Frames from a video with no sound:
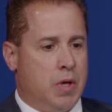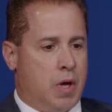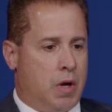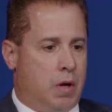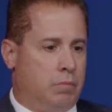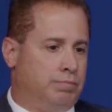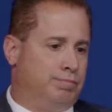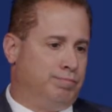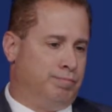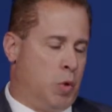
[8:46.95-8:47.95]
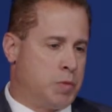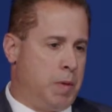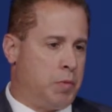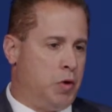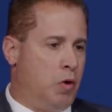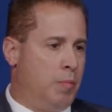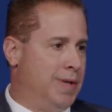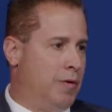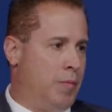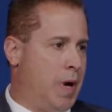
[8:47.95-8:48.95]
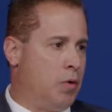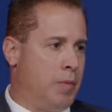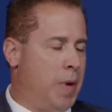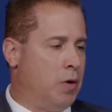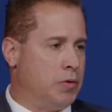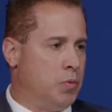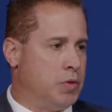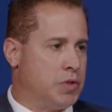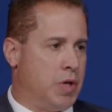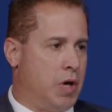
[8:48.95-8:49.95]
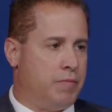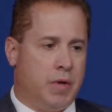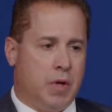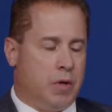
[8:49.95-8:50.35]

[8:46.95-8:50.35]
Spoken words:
Most people that know me know I'm out and about doing stuff.